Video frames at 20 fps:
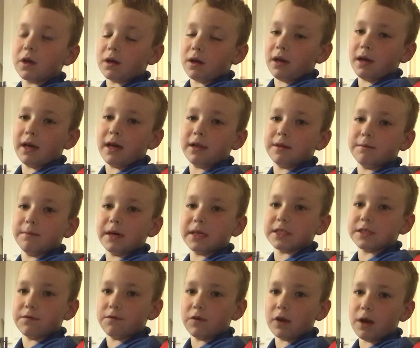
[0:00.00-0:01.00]
I had a
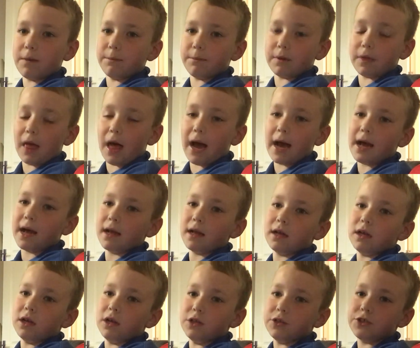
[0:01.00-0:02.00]
massive lump there
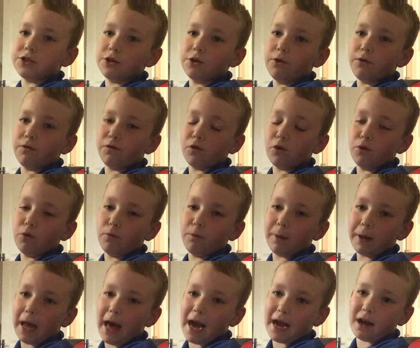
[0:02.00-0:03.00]
and 2 full
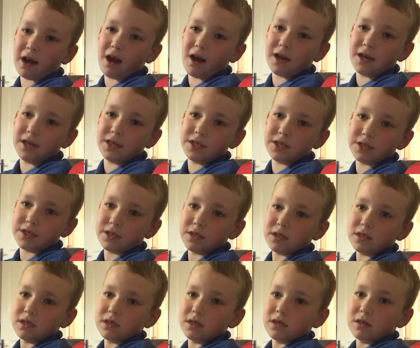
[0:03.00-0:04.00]
black eyes.
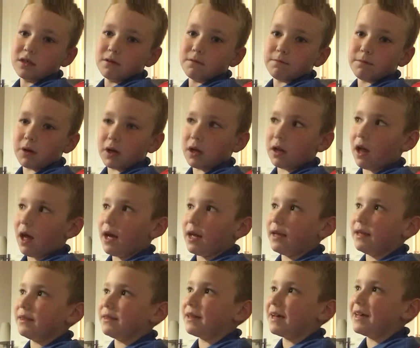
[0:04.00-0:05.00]
But
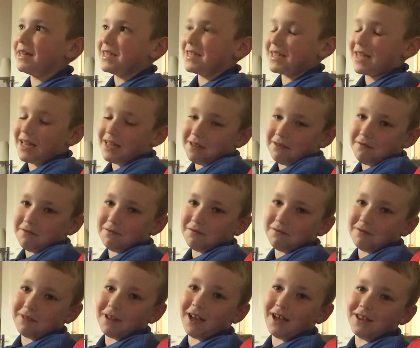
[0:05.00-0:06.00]
like they said it,
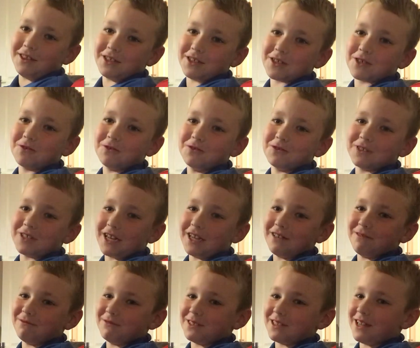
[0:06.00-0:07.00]
like the school said
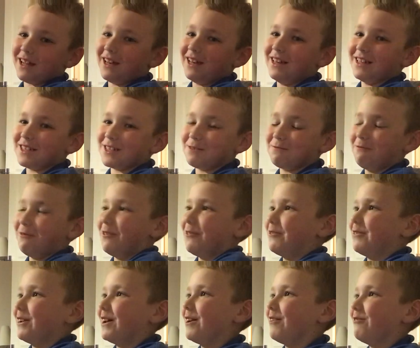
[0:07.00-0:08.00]
it was like a
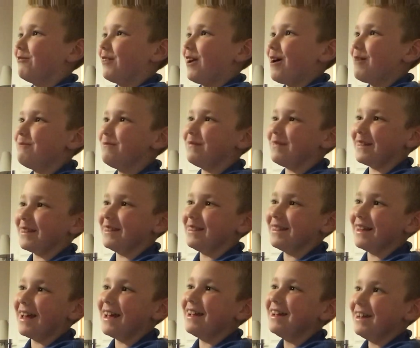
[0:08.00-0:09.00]
small little lump, didn't
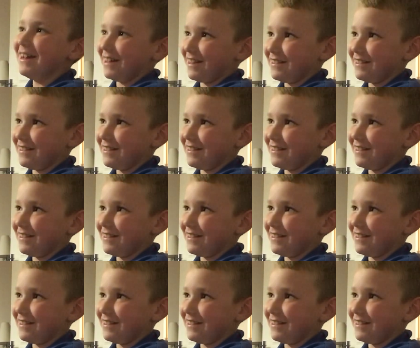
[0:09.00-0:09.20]
they?